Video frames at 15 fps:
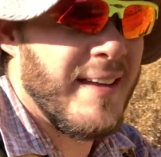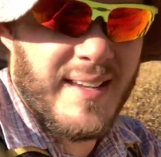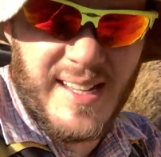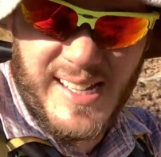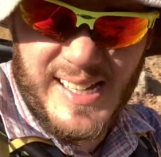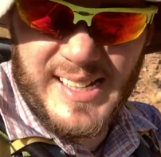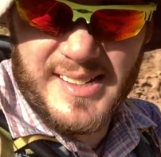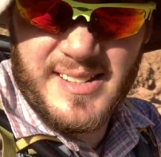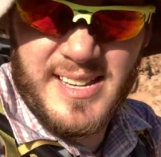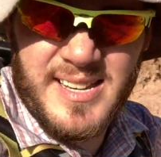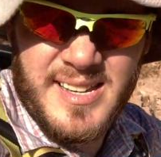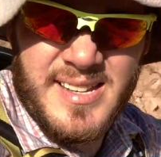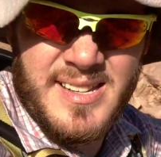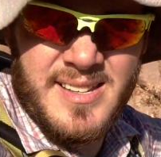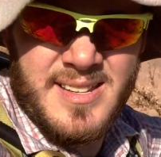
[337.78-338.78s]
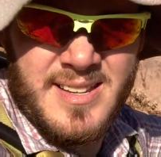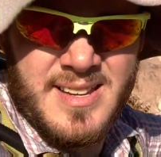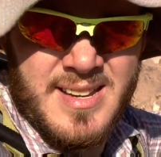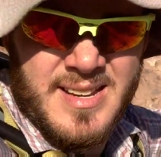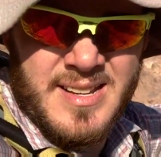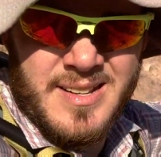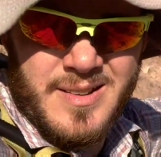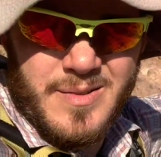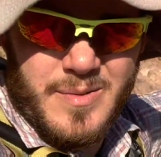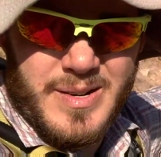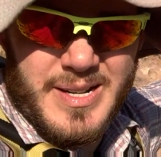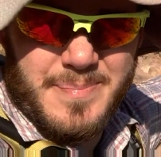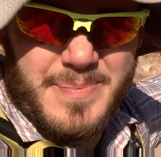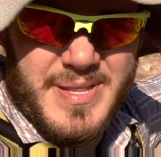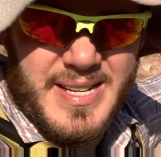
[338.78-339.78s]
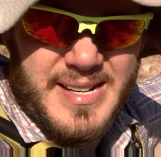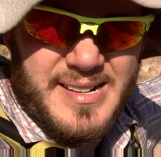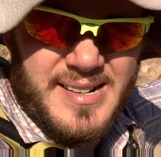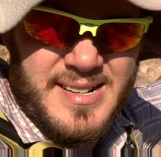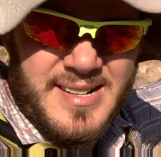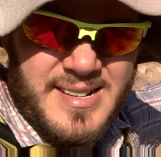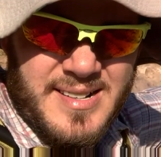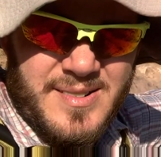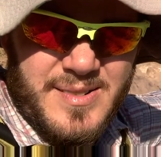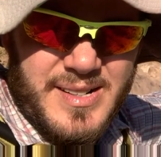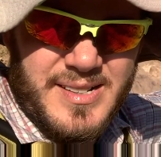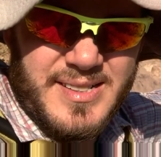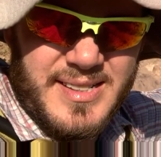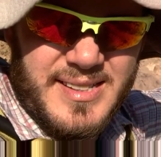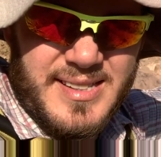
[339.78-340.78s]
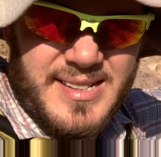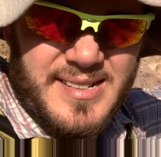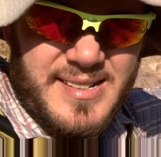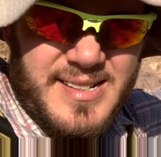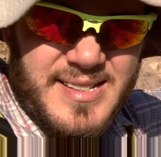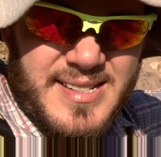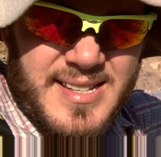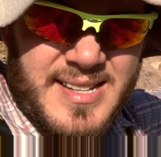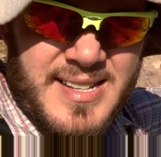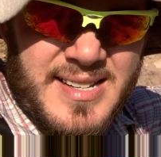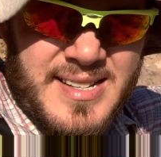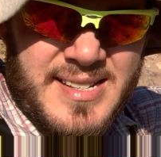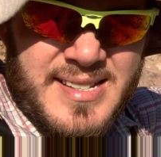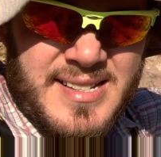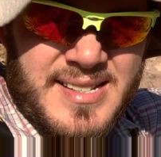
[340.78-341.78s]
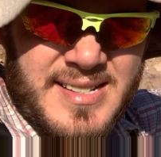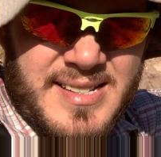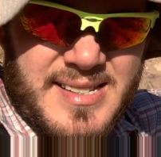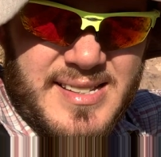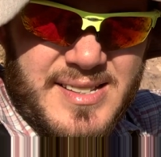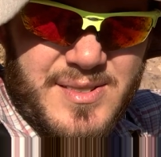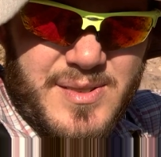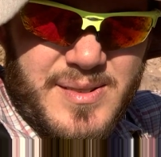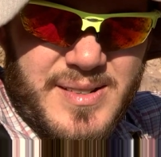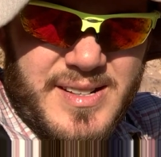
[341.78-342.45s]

and way up there. Where is it? There it is. That's where we're